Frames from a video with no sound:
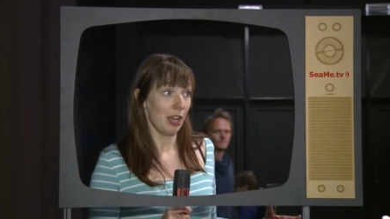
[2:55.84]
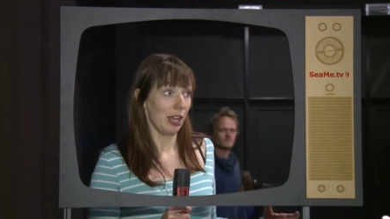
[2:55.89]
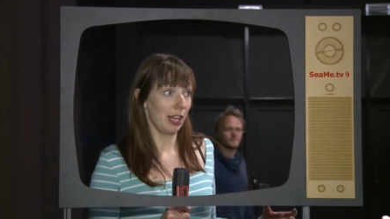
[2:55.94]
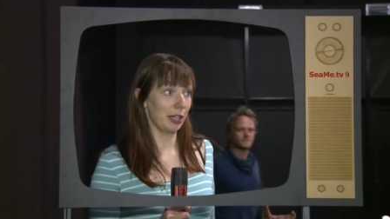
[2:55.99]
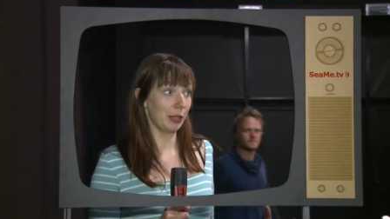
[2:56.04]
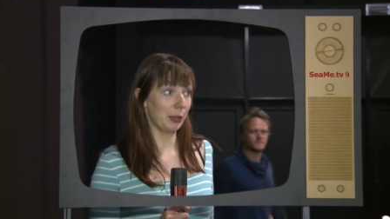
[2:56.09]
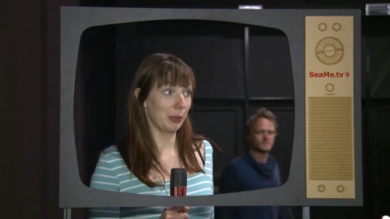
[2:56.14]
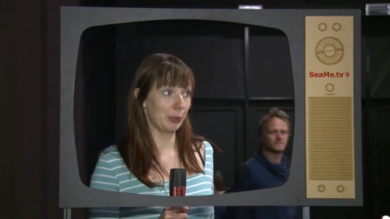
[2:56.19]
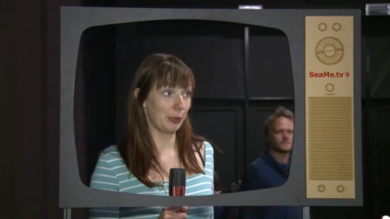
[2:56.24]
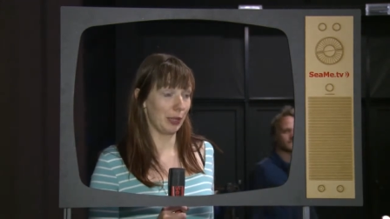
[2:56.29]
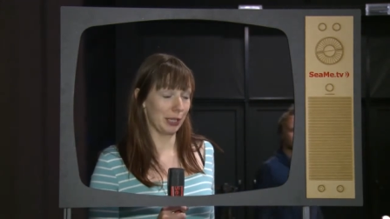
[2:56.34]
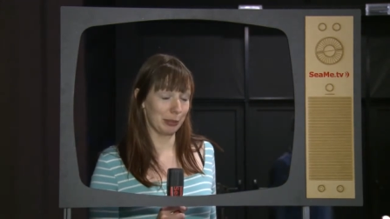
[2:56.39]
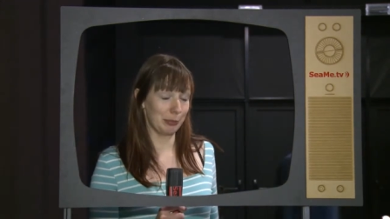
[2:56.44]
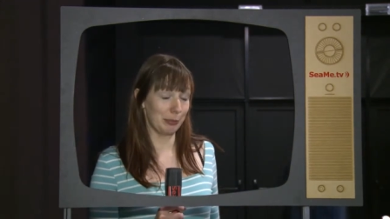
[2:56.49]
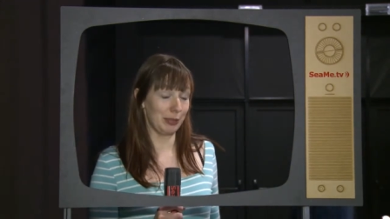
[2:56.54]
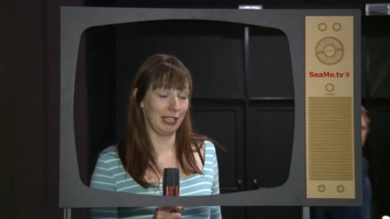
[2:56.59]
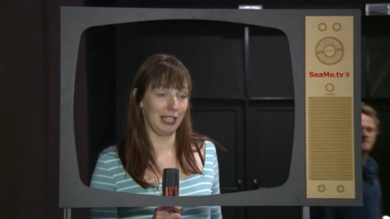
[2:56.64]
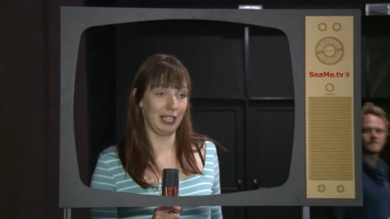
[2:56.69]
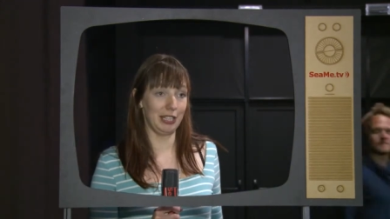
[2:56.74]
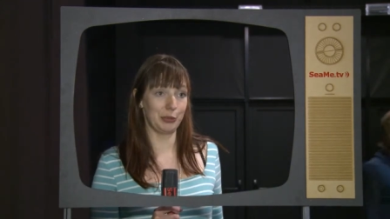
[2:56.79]

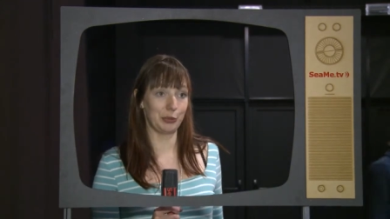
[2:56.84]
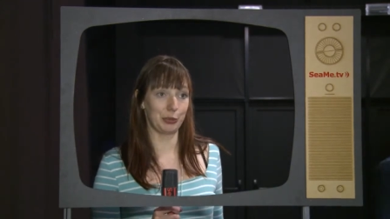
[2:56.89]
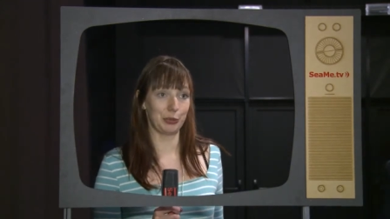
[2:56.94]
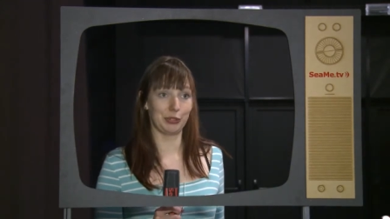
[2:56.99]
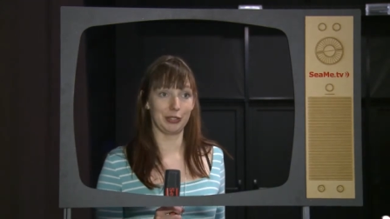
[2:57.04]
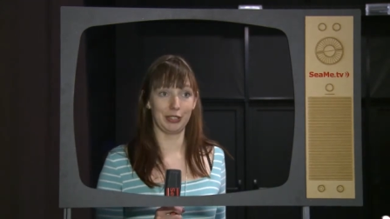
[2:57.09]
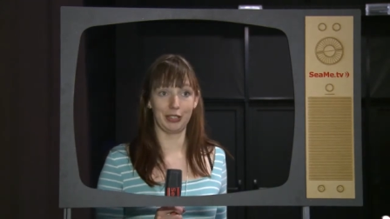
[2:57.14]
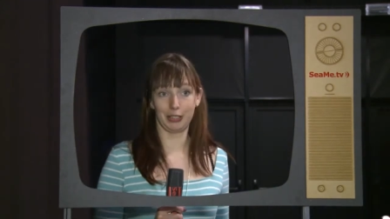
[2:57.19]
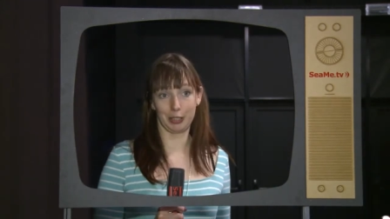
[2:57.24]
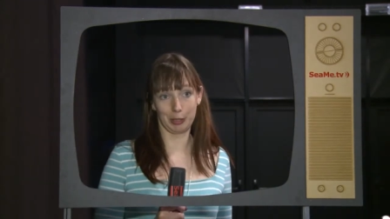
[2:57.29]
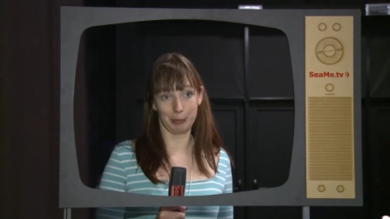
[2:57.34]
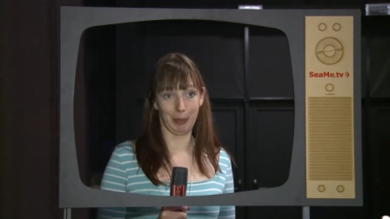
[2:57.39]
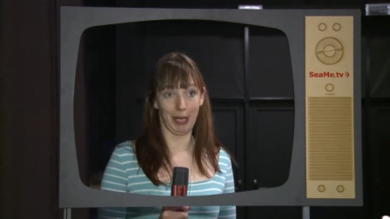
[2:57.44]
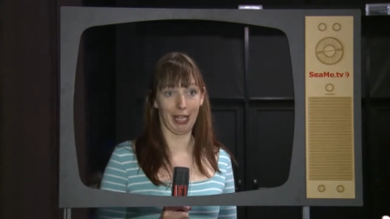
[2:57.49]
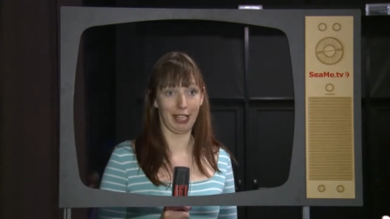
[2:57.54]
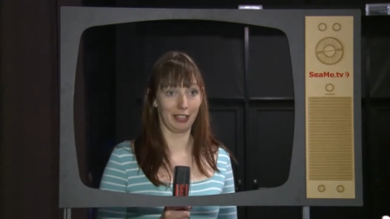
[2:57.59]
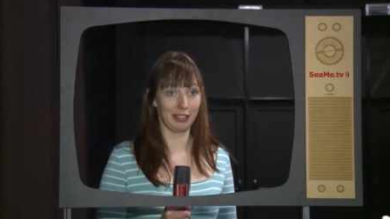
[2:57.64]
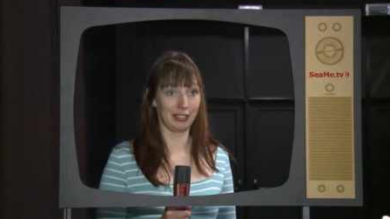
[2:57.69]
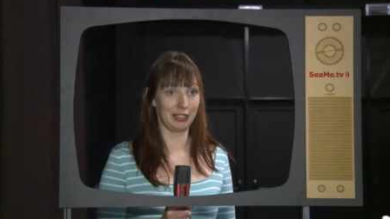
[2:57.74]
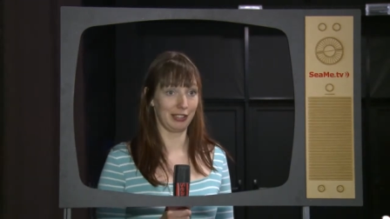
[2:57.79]
incredibly interesting
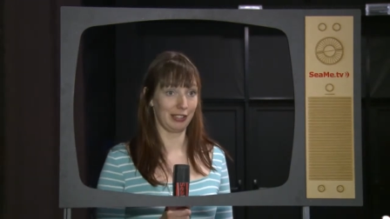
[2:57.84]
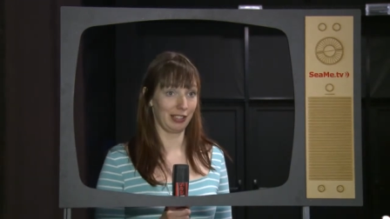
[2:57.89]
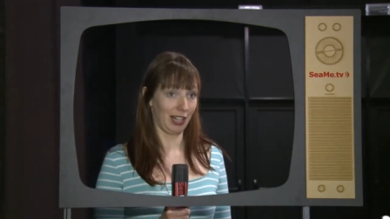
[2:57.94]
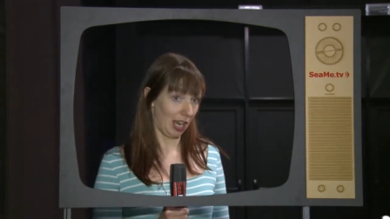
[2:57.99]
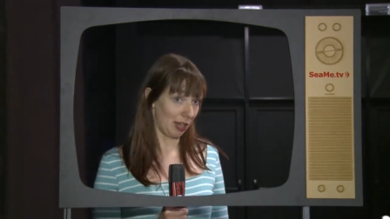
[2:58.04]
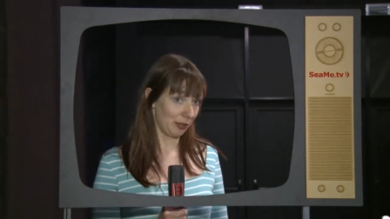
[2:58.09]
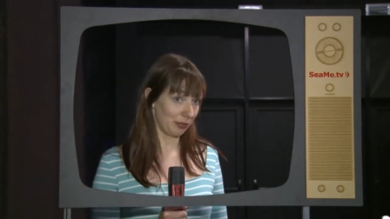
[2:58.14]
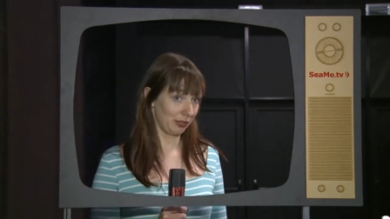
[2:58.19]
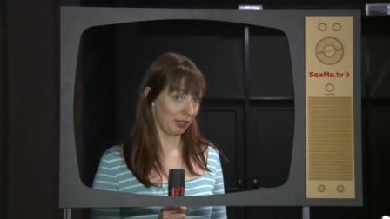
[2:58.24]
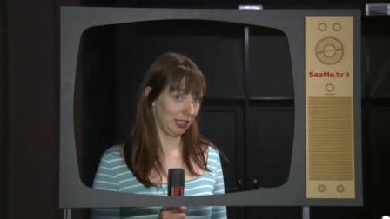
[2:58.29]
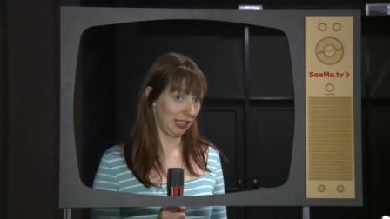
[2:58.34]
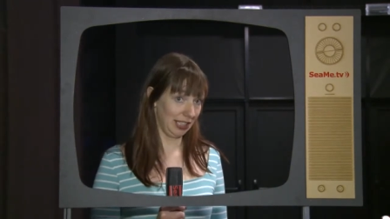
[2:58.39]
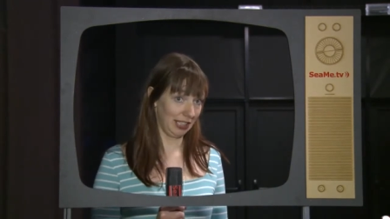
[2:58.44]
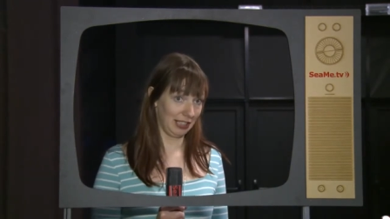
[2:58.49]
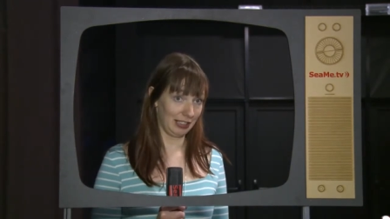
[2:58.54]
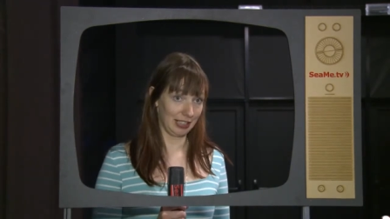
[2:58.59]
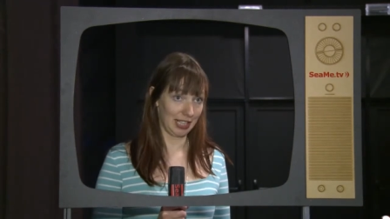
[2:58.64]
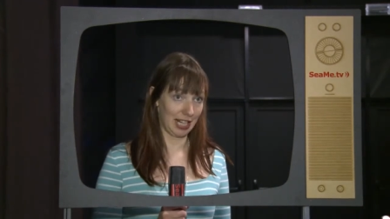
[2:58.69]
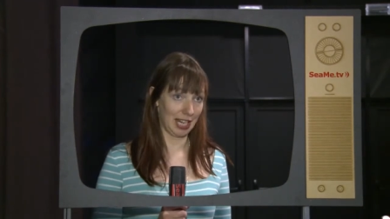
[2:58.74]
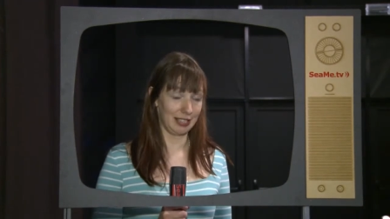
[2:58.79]
speakers here every
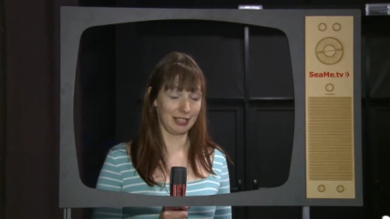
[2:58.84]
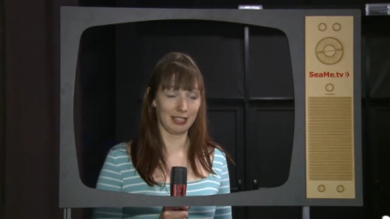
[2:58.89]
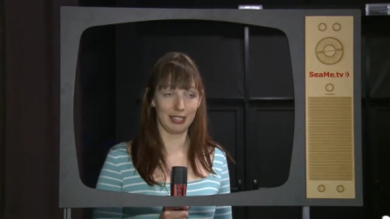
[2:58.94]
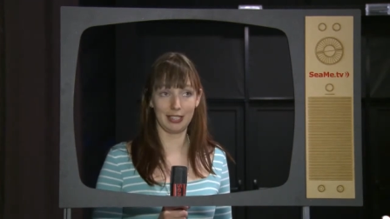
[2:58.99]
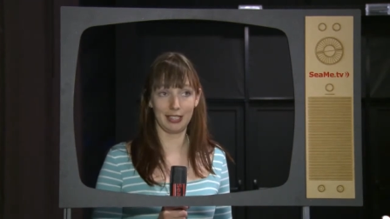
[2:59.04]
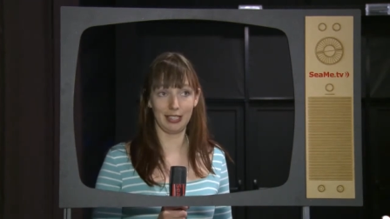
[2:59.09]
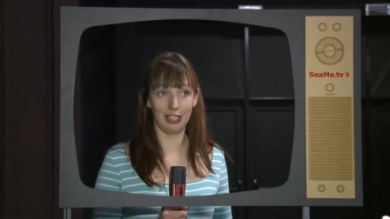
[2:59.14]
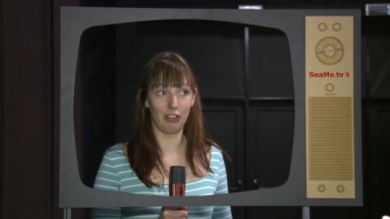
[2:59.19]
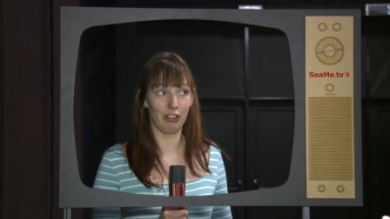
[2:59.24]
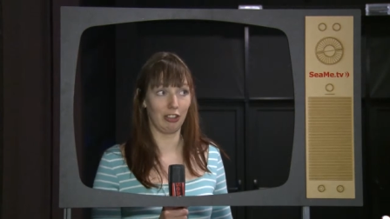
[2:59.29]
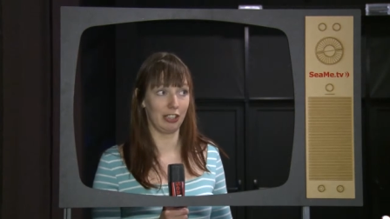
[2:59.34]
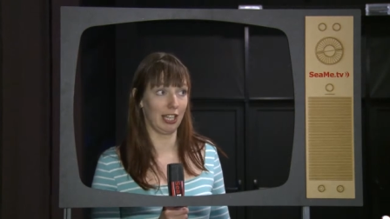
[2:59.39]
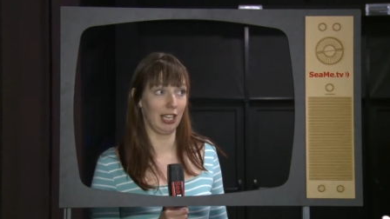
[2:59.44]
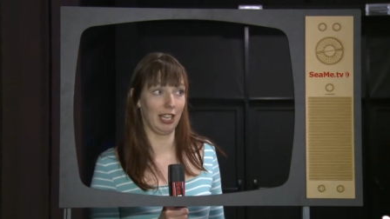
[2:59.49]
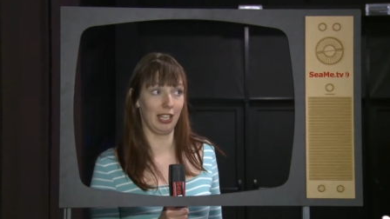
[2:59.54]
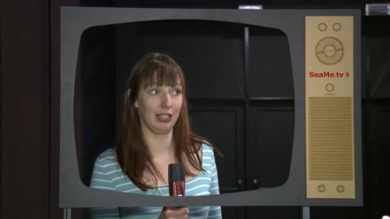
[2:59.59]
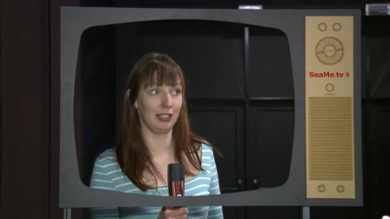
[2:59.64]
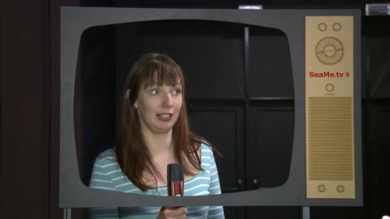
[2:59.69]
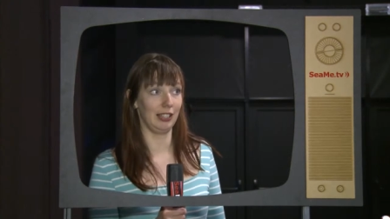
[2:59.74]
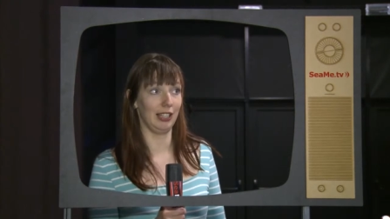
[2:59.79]
year and this year
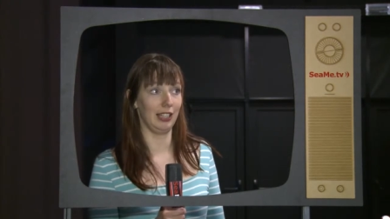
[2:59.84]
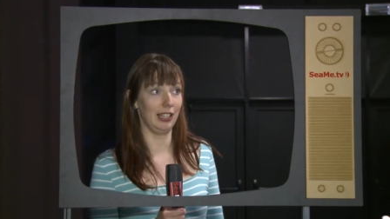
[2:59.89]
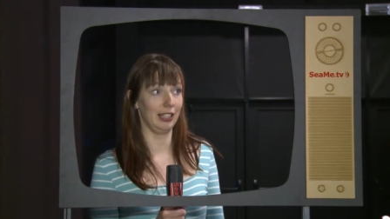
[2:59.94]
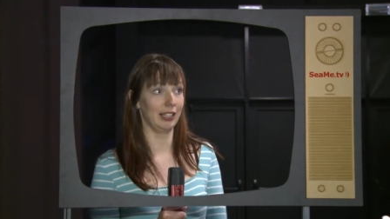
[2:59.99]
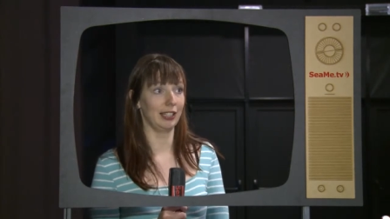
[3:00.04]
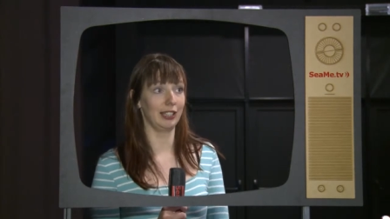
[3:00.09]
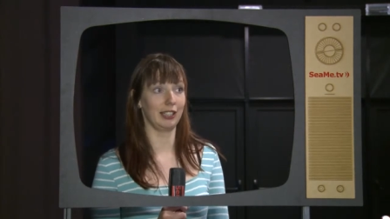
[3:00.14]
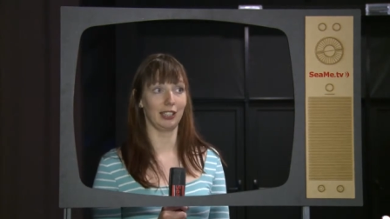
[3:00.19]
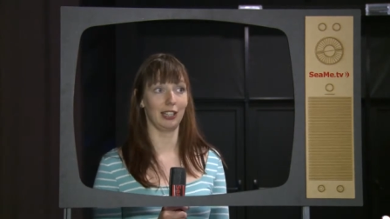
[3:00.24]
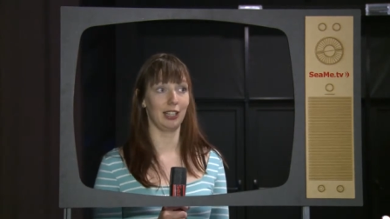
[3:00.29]
again like